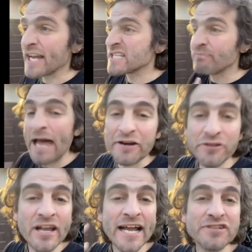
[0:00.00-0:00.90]
It's
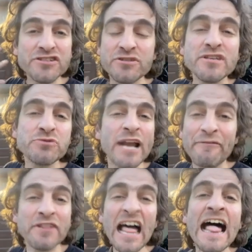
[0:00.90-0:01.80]
better that I just do this
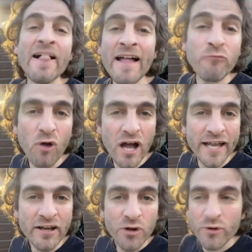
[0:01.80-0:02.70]
whenever the hell I
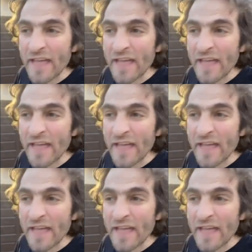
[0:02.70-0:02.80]
want